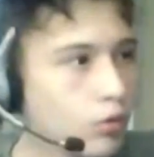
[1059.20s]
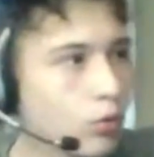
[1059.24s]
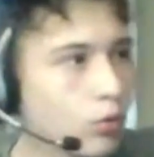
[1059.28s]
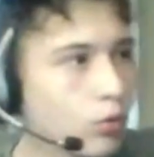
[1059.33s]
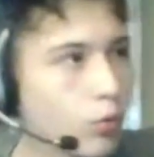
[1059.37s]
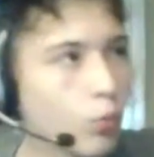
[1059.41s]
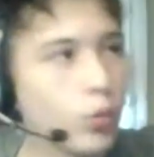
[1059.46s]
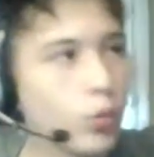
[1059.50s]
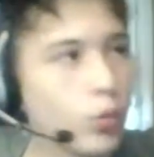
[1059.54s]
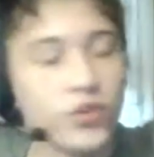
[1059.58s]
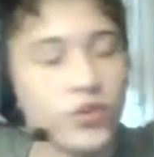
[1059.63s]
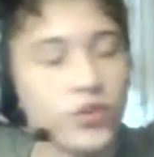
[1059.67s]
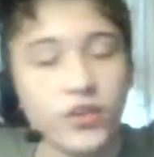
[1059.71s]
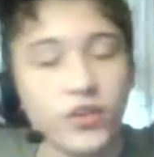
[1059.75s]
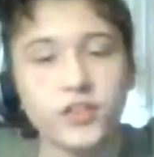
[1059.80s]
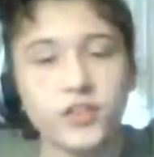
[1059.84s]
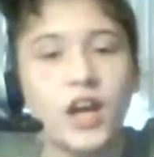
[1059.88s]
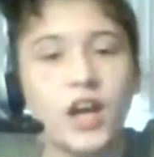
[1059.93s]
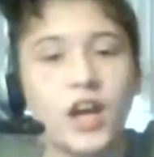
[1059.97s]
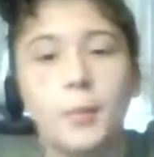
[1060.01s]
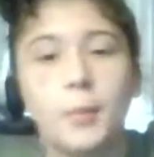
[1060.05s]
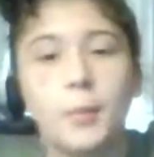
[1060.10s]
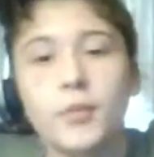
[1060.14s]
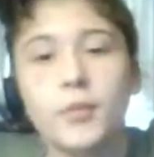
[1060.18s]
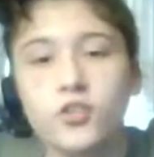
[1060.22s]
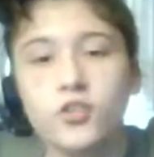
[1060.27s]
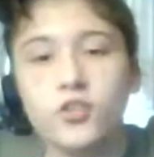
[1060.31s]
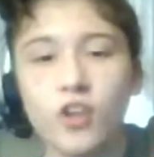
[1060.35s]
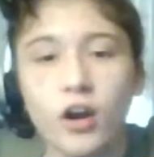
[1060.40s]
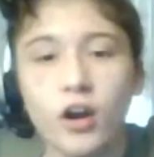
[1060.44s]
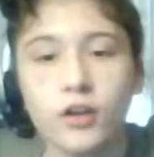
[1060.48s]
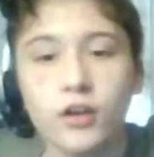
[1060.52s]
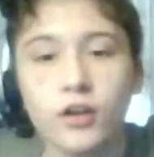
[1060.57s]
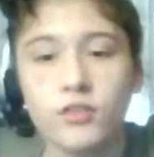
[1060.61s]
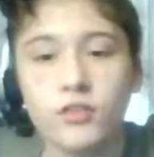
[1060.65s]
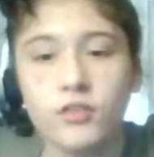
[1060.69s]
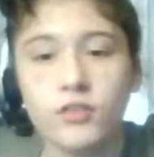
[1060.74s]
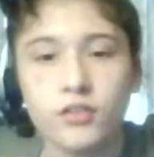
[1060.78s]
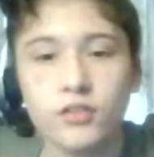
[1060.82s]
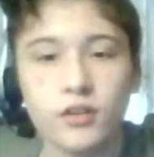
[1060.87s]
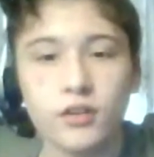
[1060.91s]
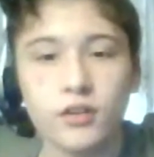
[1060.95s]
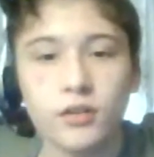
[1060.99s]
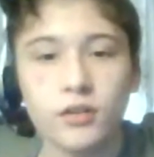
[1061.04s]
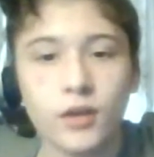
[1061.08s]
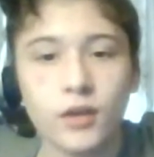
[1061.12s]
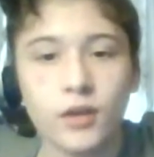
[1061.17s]
was at the top of the charts
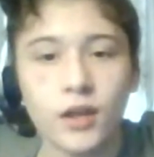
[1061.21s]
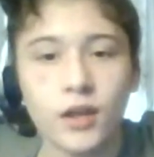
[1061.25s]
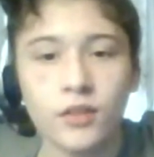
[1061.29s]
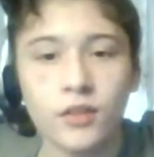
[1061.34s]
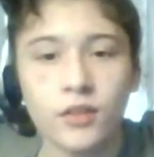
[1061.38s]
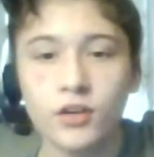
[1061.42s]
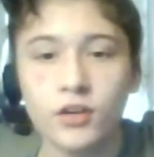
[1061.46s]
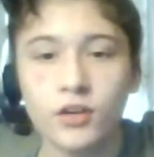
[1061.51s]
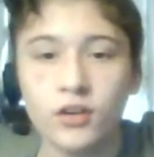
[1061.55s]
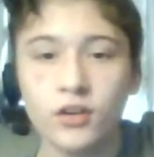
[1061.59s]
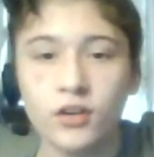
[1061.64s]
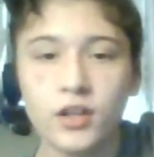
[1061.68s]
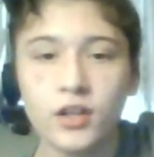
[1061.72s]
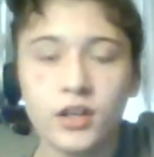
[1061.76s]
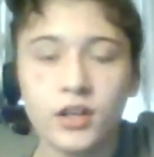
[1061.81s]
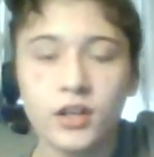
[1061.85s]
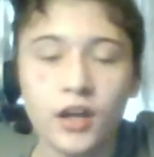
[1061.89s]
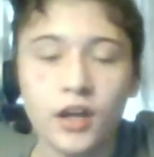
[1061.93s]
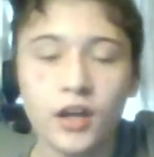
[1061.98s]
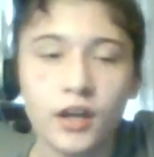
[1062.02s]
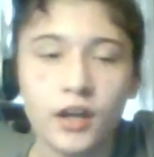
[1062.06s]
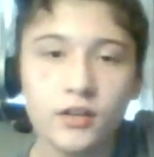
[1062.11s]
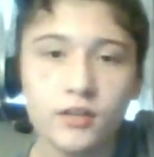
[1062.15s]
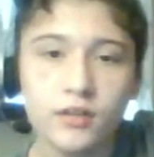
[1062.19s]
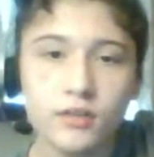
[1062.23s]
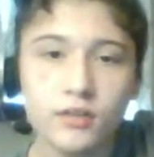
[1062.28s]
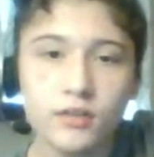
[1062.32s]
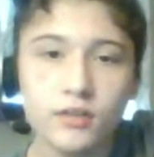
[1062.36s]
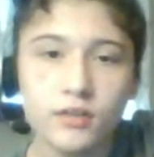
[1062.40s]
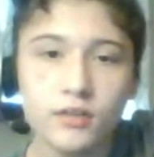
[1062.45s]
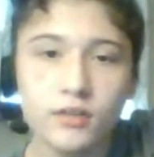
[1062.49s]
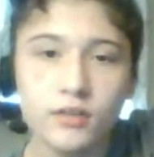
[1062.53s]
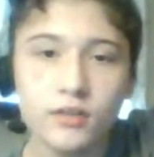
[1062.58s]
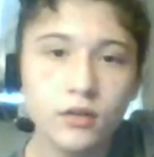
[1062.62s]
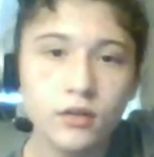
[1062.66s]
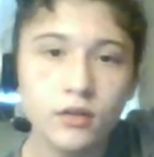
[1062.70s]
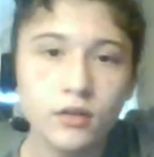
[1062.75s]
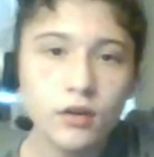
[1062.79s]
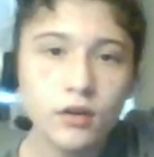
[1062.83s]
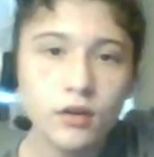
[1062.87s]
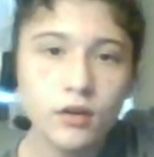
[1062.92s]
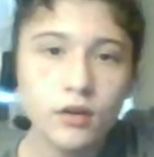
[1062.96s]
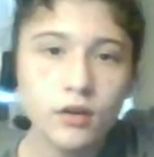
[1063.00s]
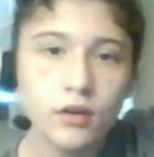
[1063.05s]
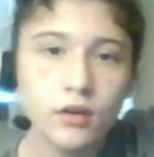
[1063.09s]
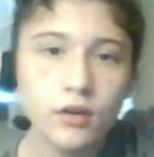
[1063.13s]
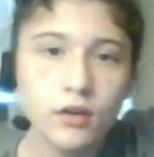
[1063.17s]
in the early 90s.
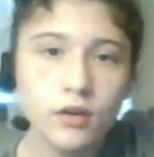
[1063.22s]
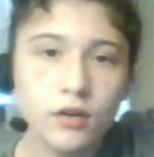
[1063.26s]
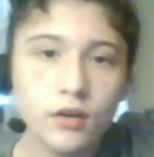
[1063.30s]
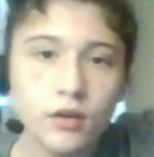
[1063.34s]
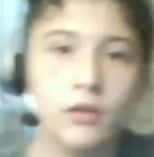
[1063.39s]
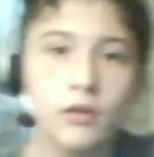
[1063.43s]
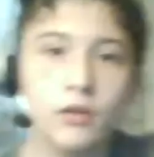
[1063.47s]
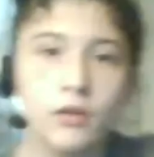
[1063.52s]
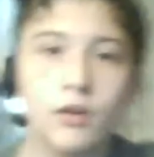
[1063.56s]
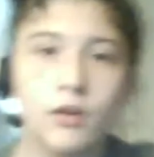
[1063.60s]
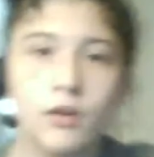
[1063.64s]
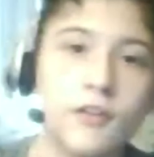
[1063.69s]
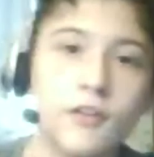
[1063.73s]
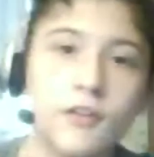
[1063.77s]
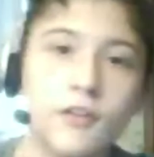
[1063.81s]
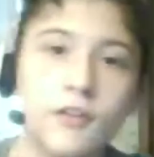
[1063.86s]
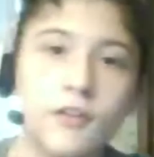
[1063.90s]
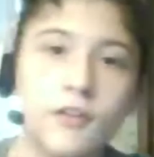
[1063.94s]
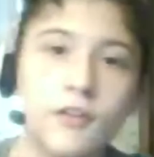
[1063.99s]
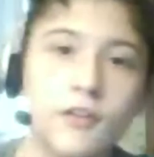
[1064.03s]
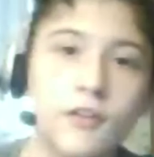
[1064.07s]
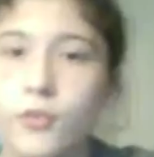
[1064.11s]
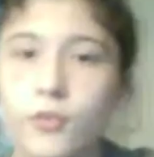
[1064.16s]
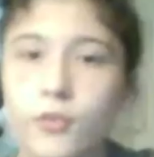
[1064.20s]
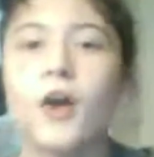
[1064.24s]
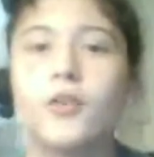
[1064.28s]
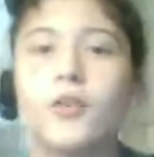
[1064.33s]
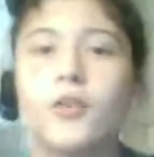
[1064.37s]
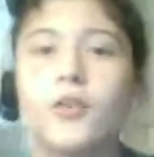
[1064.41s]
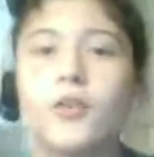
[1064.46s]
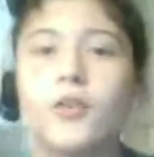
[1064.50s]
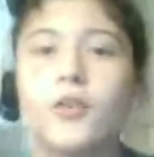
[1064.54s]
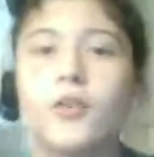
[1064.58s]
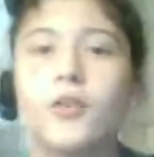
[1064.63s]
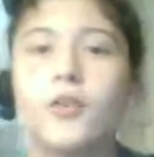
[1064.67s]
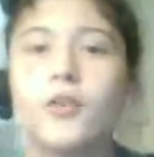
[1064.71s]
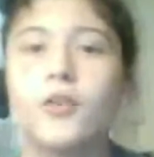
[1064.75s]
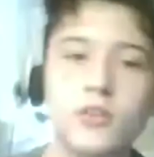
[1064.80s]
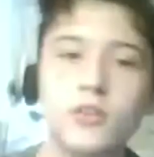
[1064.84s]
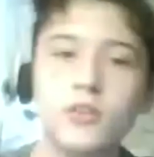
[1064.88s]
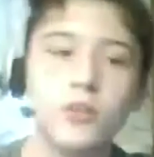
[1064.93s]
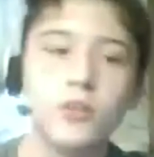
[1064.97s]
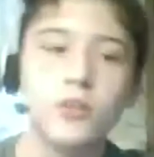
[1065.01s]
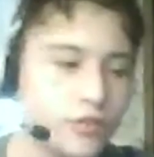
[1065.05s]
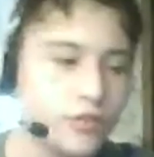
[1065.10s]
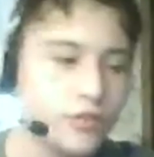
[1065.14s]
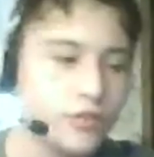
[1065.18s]
And for those fucks who
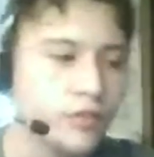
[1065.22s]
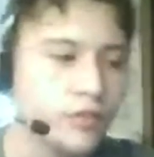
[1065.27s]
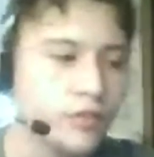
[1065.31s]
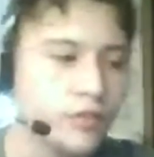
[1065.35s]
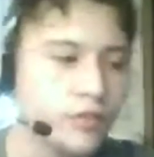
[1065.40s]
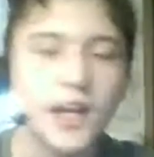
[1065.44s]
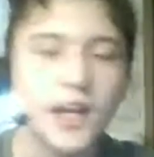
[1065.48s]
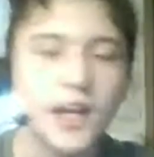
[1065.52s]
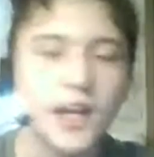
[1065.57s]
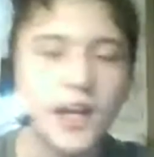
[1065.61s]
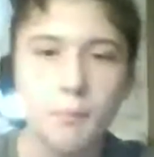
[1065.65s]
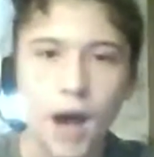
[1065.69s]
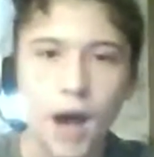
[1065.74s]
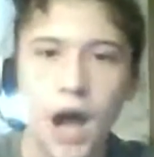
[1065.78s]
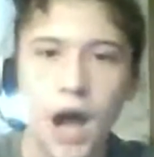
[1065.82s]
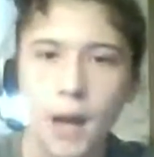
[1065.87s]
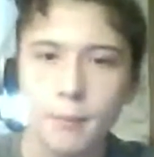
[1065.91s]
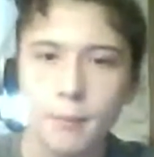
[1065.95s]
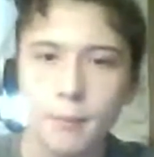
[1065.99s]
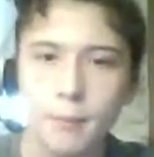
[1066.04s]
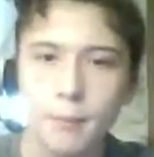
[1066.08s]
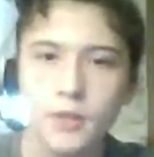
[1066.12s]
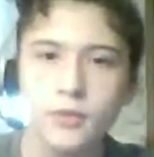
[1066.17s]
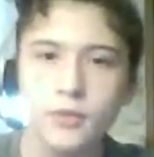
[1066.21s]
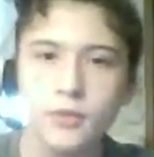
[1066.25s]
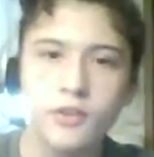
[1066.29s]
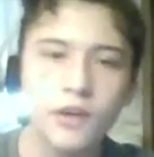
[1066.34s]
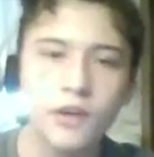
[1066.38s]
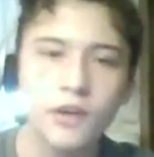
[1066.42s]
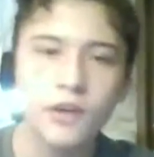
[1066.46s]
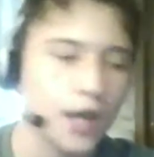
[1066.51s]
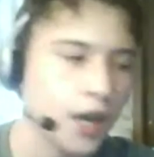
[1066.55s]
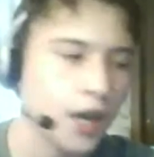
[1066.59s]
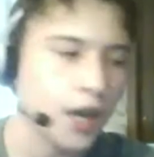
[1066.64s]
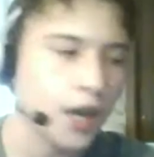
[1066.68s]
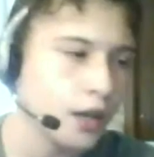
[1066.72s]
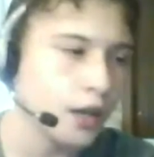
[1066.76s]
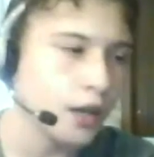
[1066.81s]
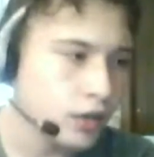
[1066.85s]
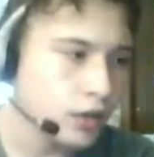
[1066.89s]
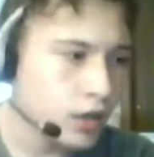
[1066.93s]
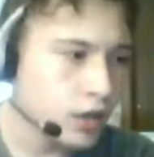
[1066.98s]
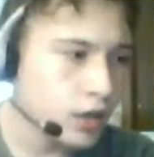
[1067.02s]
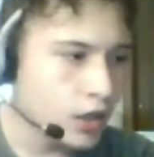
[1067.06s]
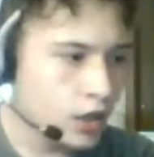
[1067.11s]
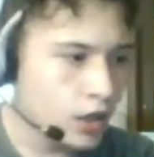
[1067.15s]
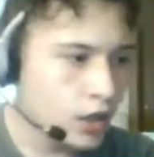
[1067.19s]
listen to synthetic pop music
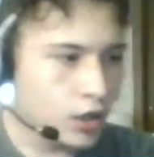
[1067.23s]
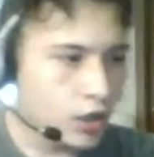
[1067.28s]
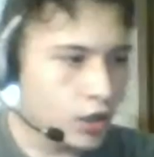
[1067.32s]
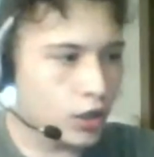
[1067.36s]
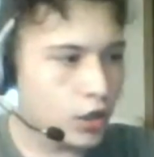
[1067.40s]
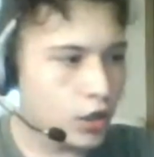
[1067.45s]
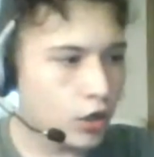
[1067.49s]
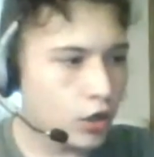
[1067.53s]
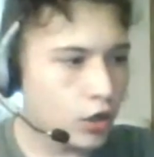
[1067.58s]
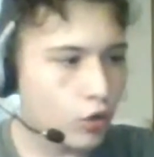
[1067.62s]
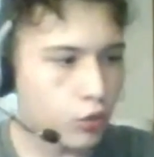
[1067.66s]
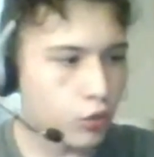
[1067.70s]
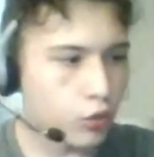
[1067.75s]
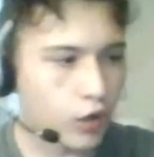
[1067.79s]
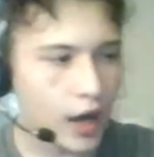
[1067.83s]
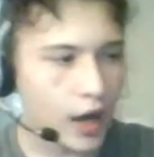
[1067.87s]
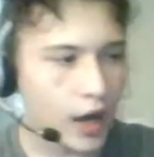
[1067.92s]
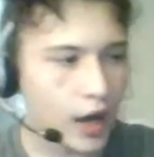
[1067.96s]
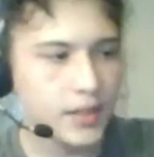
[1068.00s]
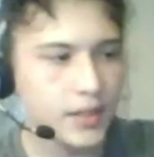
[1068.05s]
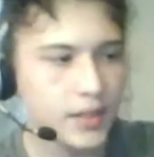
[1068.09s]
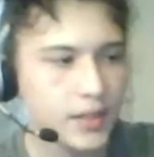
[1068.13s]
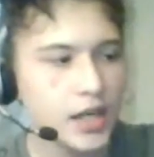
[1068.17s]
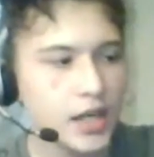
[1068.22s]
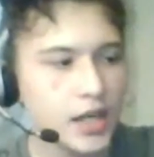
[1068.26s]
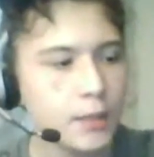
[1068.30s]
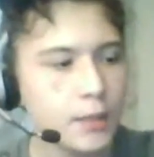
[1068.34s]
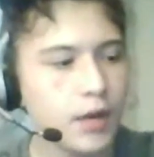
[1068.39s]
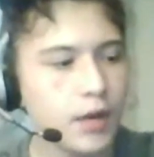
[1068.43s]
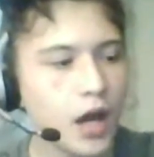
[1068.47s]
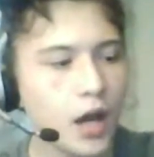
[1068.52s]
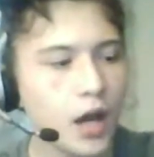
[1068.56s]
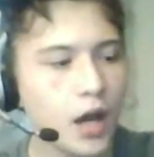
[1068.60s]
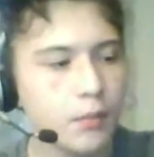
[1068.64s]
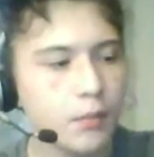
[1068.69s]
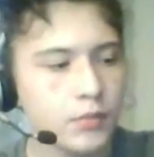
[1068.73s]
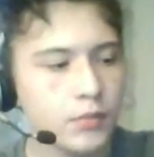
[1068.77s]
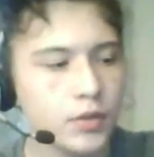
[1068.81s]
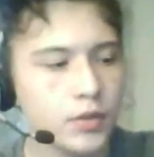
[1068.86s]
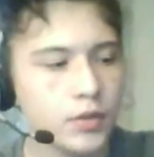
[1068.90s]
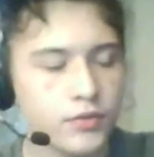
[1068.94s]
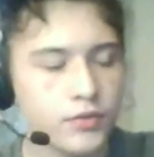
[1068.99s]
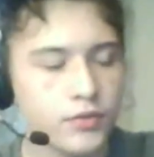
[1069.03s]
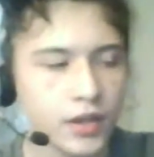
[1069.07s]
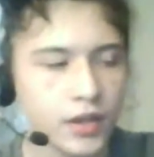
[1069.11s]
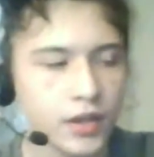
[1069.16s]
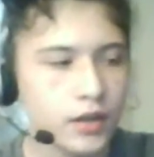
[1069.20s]
and crappy hip-hop
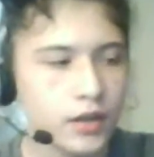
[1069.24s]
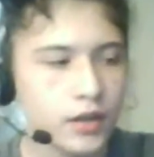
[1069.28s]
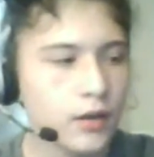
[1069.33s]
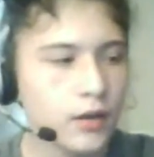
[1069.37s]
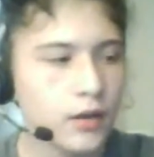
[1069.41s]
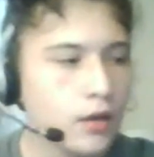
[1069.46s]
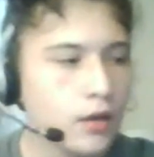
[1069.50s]
music